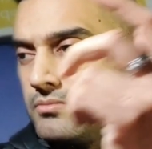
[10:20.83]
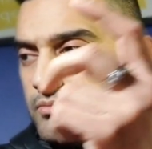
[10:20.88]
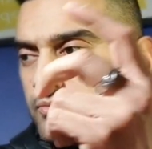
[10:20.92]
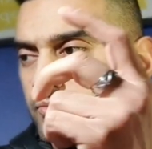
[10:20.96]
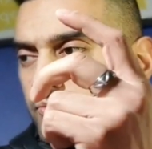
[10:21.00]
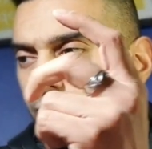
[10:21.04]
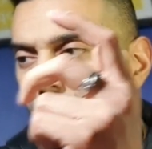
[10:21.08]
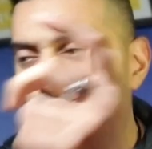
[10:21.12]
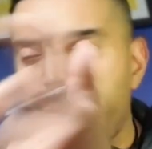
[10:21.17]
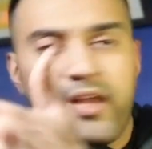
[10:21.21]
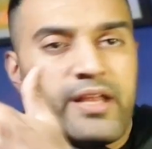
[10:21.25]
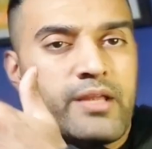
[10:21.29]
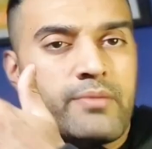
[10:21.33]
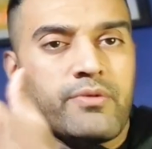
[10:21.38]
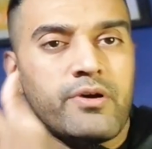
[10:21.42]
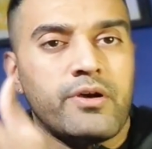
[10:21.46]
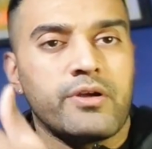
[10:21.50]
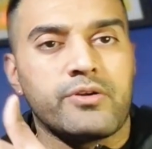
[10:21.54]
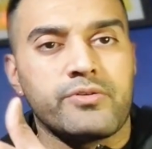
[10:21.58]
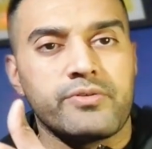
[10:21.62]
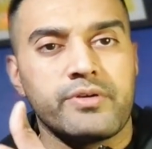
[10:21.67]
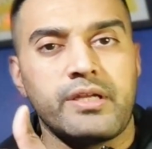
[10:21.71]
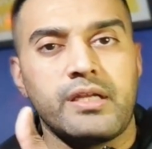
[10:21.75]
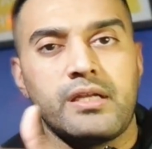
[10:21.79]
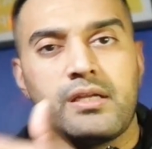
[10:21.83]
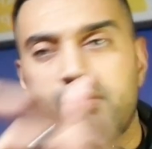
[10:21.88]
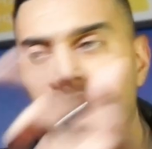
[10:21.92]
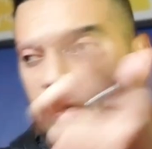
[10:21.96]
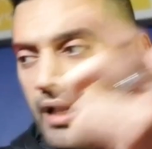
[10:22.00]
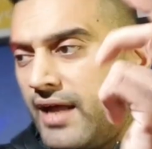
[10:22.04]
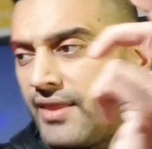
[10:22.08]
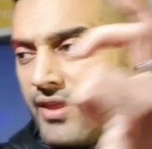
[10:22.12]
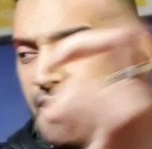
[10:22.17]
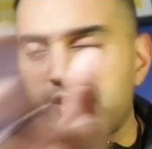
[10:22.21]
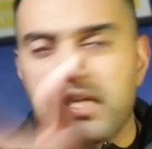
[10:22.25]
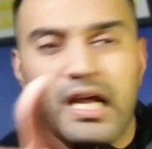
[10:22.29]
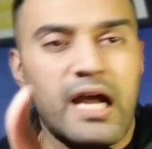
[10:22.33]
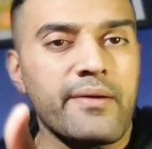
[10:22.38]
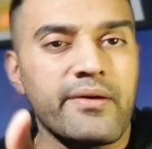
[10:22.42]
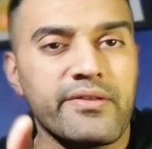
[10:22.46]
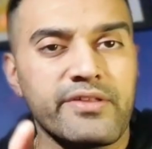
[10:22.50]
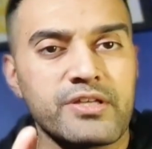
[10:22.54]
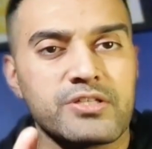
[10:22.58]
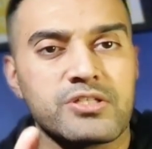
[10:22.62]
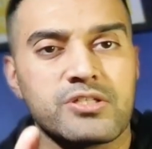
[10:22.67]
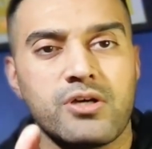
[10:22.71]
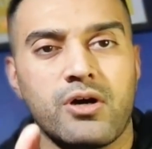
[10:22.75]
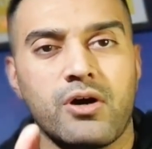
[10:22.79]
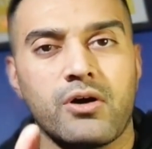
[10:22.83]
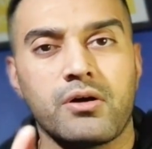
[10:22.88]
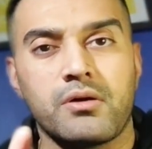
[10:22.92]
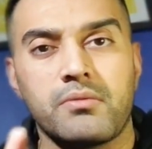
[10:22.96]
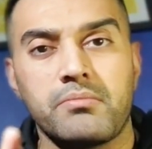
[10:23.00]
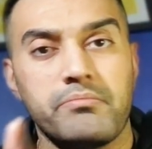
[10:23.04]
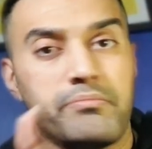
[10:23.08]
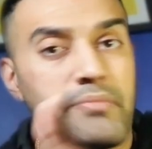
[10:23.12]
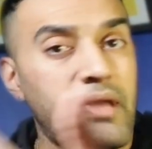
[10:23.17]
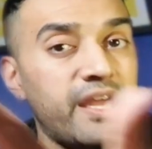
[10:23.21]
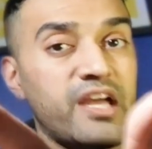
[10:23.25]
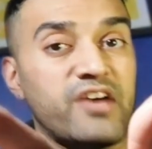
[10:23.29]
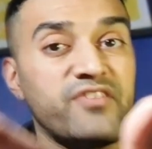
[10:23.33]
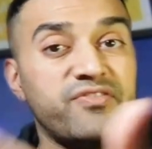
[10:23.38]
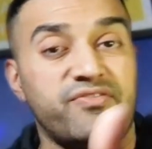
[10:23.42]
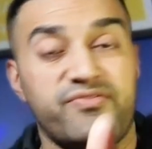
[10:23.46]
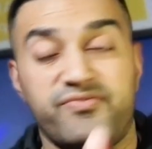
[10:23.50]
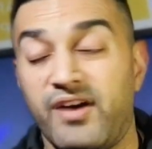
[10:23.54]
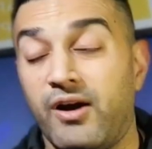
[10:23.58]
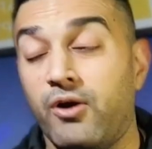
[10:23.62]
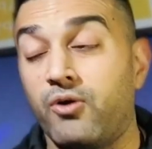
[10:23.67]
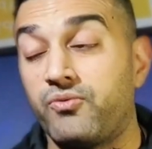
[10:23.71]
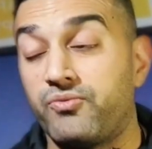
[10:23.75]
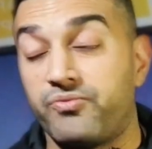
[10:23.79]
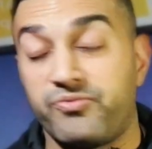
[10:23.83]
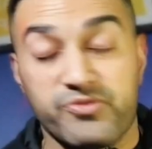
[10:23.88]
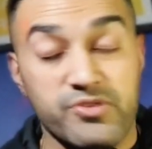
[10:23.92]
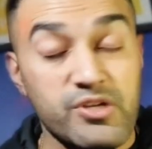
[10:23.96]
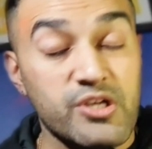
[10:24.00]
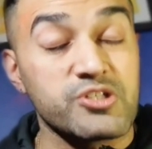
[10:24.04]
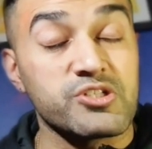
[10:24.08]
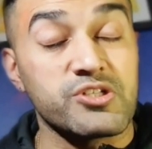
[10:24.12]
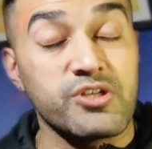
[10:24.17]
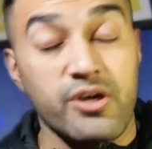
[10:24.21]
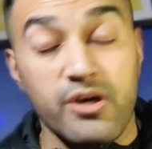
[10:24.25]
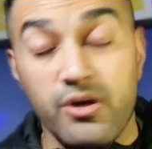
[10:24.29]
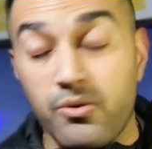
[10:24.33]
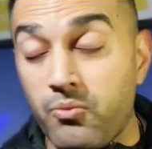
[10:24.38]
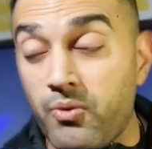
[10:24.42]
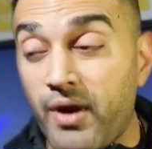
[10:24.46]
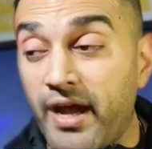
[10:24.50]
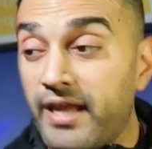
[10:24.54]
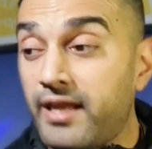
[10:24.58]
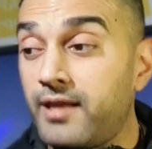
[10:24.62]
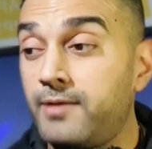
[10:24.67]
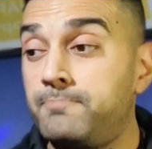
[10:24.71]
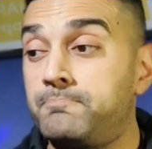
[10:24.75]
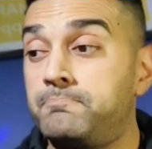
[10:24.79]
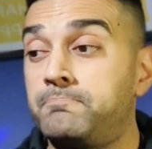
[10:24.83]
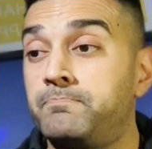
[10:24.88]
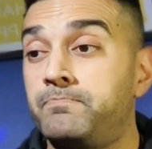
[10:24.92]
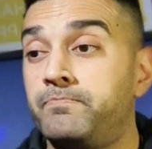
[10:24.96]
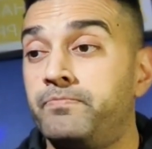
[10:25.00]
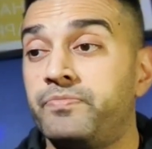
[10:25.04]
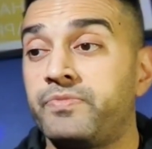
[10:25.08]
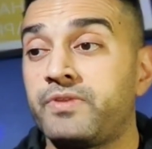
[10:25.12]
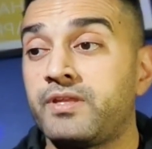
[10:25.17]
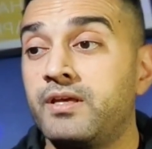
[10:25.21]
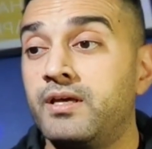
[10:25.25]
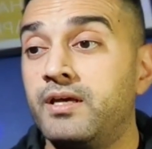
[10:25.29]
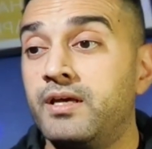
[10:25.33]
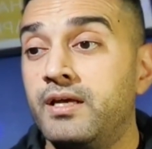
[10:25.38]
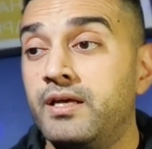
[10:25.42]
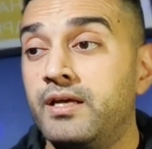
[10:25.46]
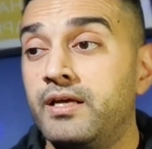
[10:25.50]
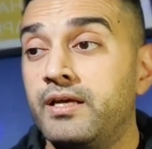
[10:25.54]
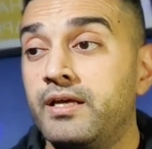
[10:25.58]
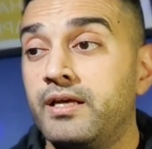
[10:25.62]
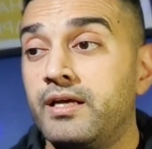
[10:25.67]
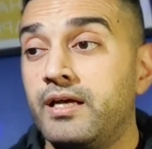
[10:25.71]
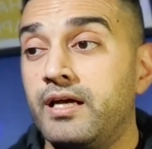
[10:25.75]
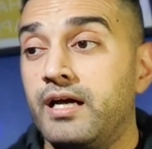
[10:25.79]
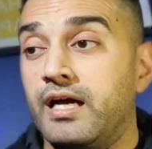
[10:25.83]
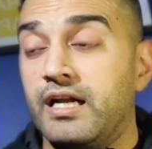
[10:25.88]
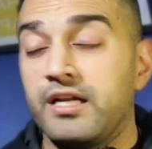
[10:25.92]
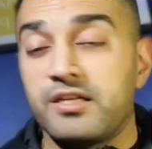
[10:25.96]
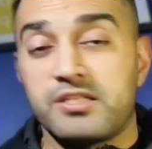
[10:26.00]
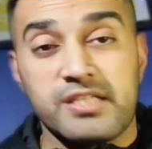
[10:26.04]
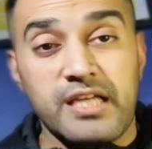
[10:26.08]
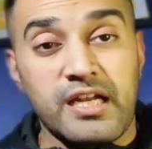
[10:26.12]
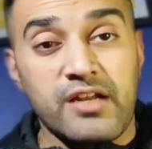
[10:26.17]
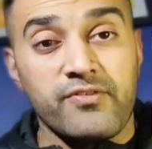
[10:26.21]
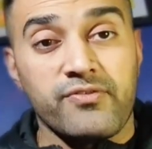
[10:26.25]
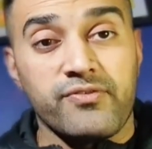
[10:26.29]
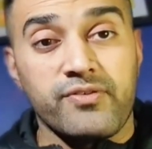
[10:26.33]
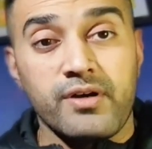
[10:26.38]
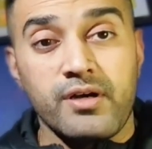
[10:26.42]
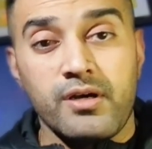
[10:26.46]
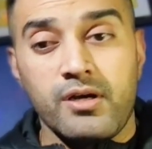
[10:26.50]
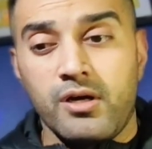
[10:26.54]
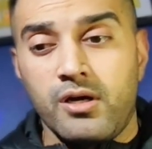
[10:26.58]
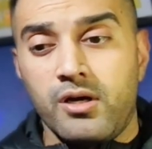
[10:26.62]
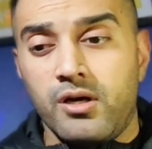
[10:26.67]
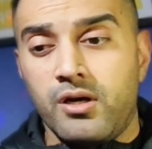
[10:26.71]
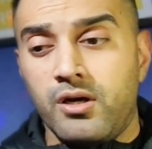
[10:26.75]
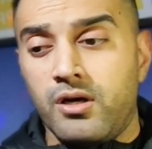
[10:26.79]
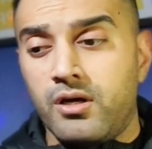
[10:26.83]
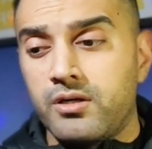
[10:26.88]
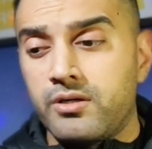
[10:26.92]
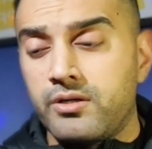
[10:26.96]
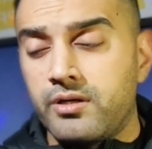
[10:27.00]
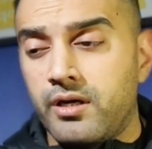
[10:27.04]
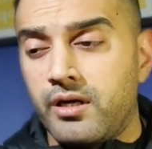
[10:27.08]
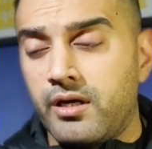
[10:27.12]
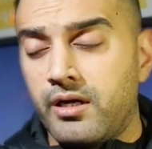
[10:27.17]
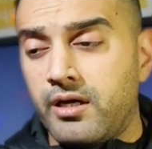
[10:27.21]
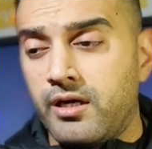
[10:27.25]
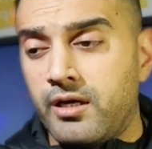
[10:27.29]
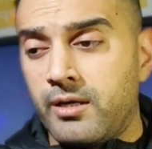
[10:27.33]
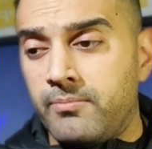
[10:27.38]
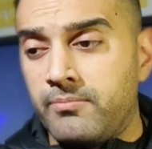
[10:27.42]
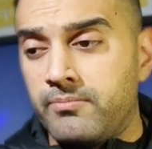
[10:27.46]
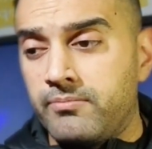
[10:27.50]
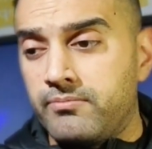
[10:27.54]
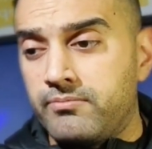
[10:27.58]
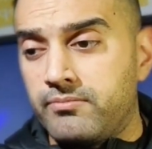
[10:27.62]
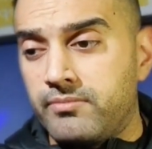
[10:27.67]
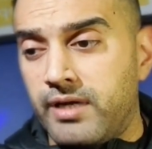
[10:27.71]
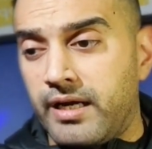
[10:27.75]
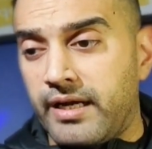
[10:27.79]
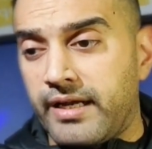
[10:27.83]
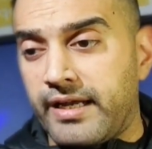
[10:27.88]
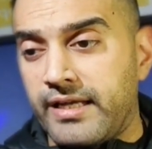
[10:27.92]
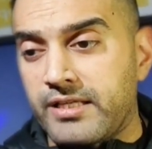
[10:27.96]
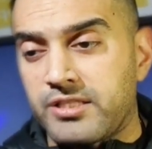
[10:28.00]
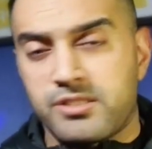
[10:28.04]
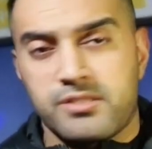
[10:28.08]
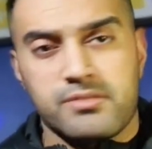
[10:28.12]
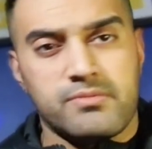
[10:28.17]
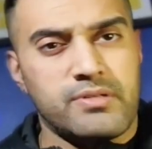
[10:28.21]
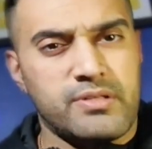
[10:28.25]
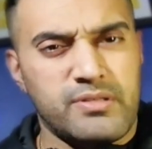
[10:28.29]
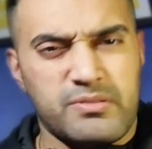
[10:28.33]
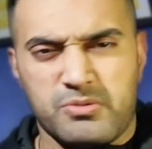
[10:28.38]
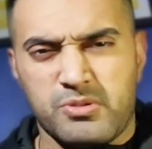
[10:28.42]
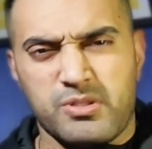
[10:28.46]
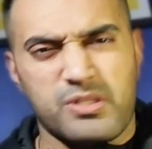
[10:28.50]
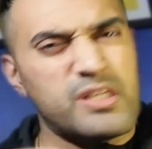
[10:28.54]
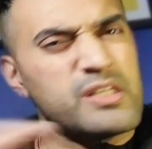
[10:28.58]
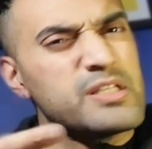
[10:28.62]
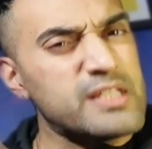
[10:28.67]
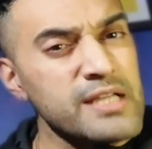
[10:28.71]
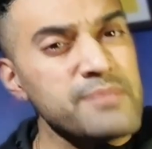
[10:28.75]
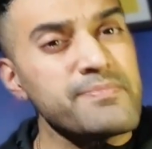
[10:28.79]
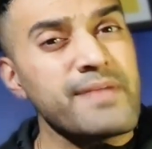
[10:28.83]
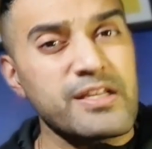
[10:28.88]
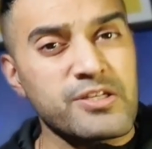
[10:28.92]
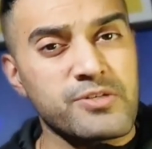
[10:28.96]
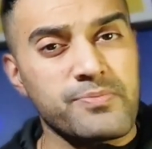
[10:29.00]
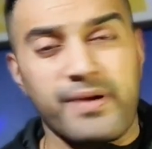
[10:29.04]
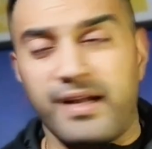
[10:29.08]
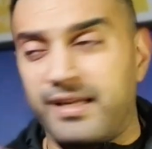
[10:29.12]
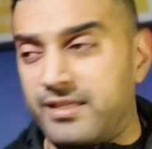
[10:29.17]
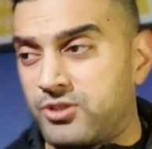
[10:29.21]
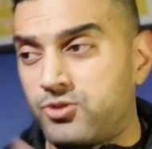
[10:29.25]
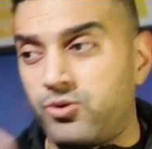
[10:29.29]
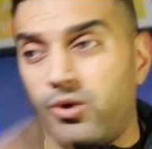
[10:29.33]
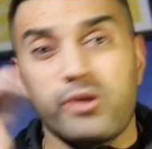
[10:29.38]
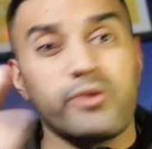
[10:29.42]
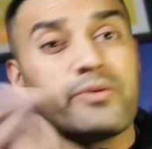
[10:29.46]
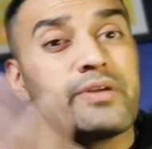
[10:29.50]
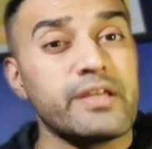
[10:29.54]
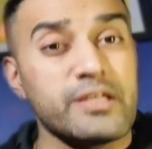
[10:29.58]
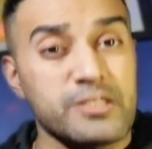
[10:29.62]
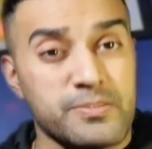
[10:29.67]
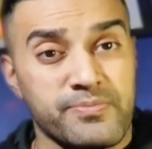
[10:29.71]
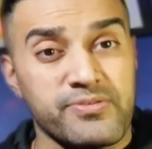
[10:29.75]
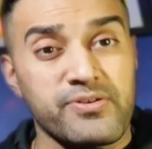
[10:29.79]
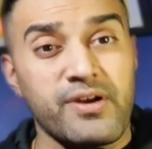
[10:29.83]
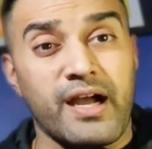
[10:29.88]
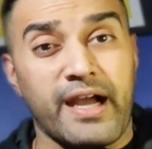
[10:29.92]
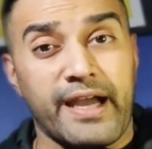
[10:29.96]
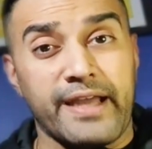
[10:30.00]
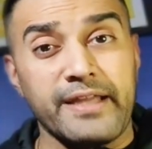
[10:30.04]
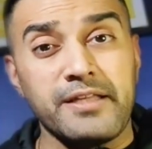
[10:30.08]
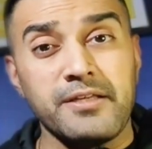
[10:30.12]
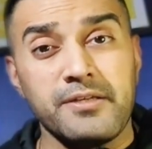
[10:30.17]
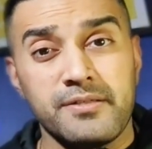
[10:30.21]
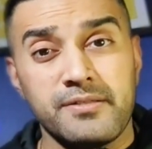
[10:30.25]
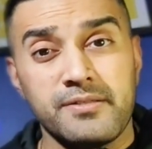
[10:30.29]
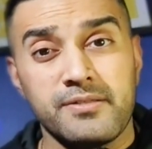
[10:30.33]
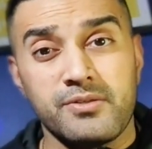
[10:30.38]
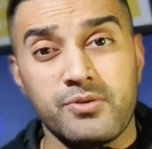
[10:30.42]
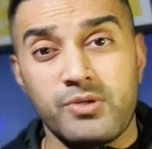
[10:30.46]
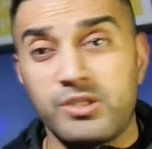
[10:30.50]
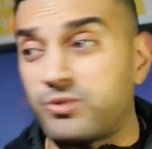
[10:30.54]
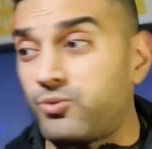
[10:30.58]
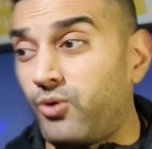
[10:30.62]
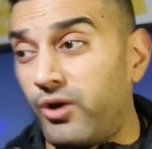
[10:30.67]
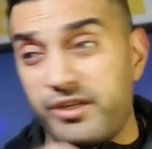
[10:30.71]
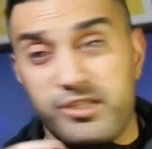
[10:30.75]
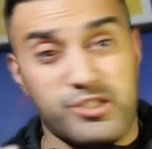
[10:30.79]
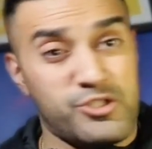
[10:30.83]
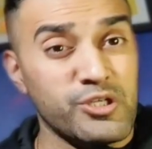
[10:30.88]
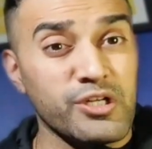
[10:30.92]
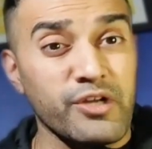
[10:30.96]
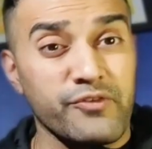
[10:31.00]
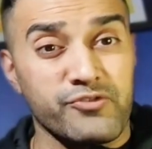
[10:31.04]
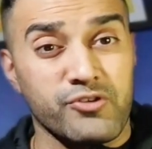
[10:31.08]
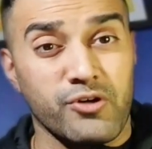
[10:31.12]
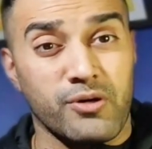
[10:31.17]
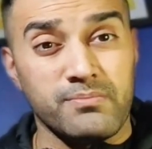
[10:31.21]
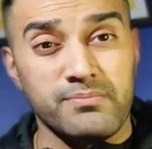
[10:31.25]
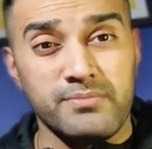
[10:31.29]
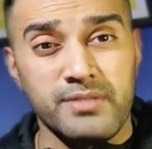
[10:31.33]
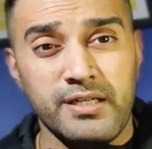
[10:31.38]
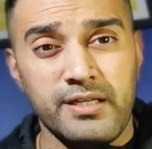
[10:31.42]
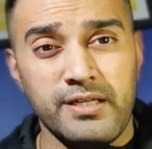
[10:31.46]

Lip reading: Freddie Mercury at the time of this song may have felt a certain way. And instead of, I guess he did mention pride, swallowing his pride is what he should have done.